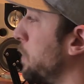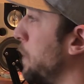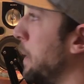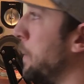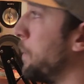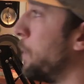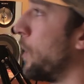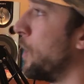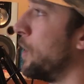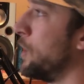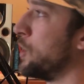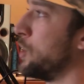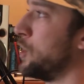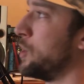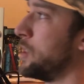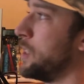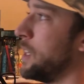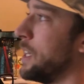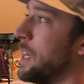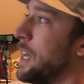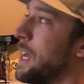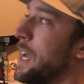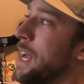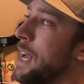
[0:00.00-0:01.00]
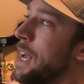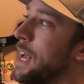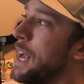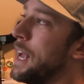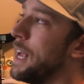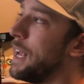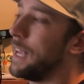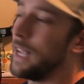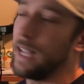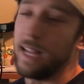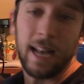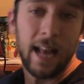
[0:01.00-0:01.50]
people are interested
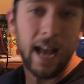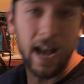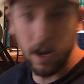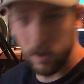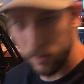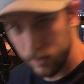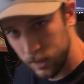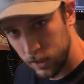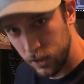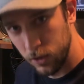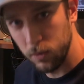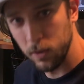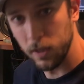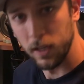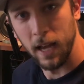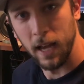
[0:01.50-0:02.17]
in how he's doing.